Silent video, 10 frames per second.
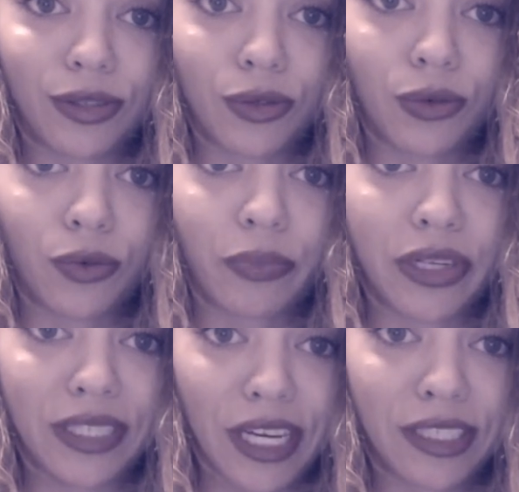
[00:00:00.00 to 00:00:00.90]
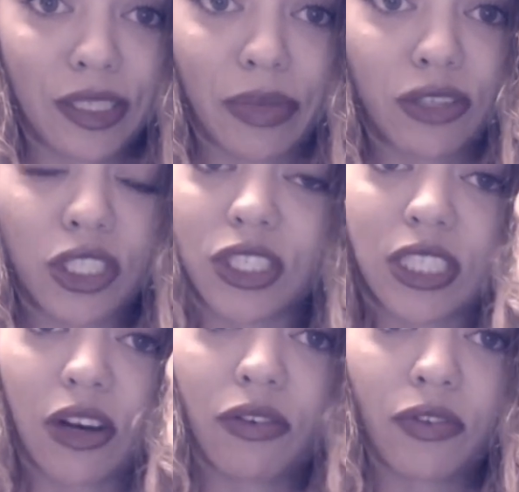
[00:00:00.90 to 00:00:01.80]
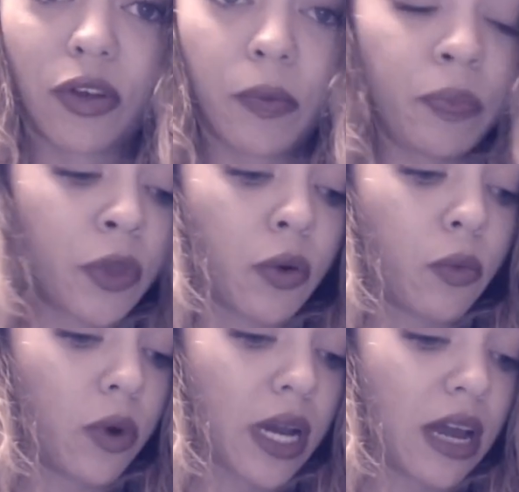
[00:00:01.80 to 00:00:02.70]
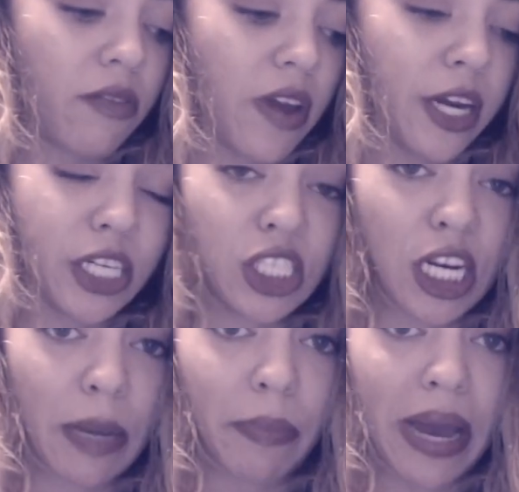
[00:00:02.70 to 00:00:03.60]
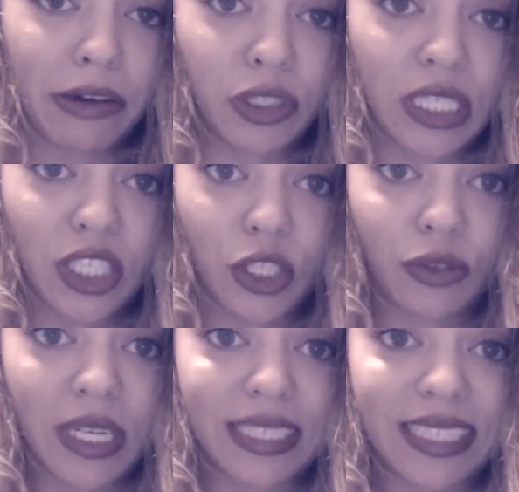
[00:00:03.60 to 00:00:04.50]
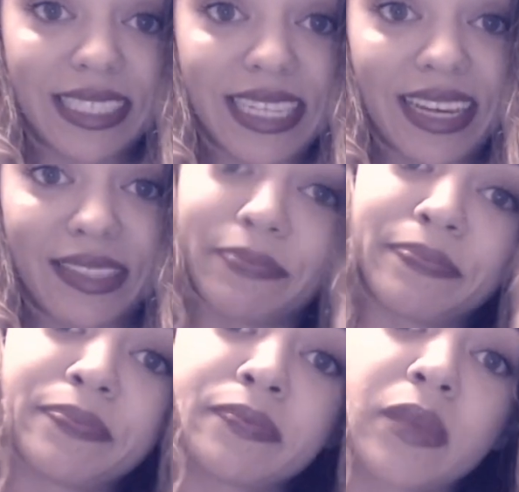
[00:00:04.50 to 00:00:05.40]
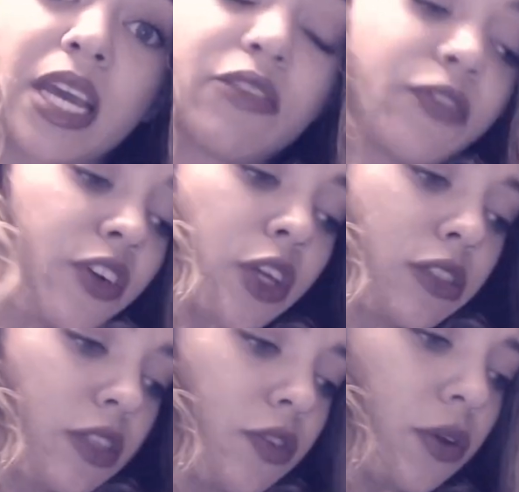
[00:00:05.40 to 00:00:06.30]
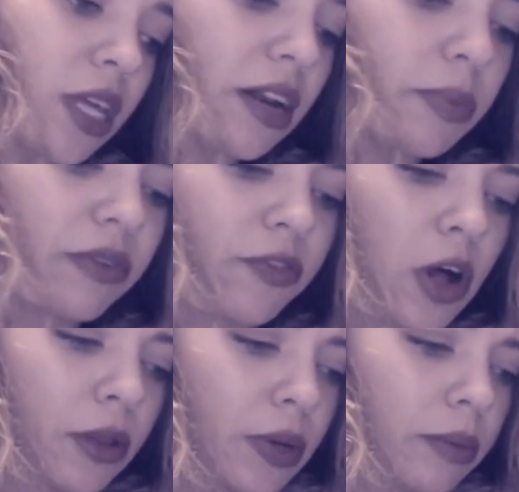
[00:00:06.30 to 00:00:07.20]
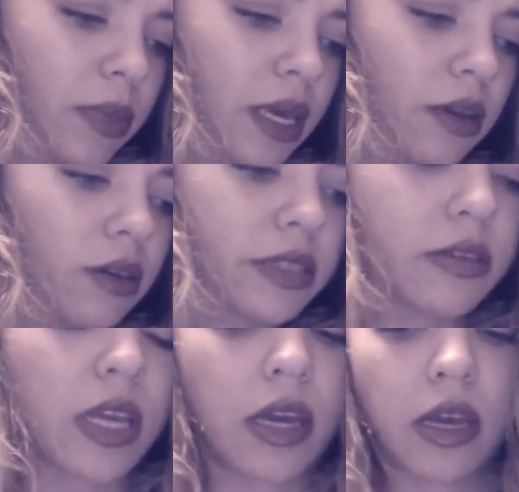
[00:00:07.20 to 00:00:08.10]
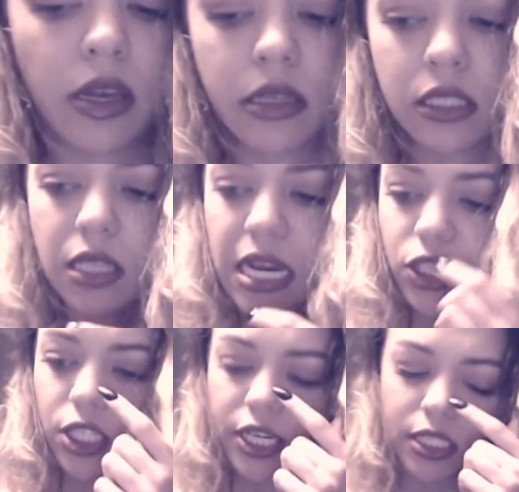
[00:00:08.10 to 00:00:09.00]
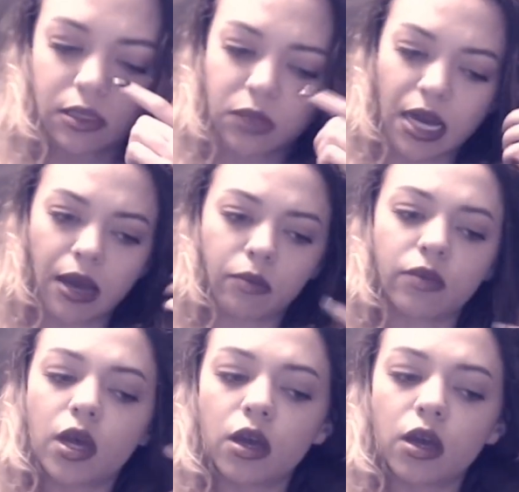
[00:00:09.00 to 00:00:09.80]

to protect about yourself? What kind of energetic boundaries do you need to set? And for those of you that have been following me since last year sometime,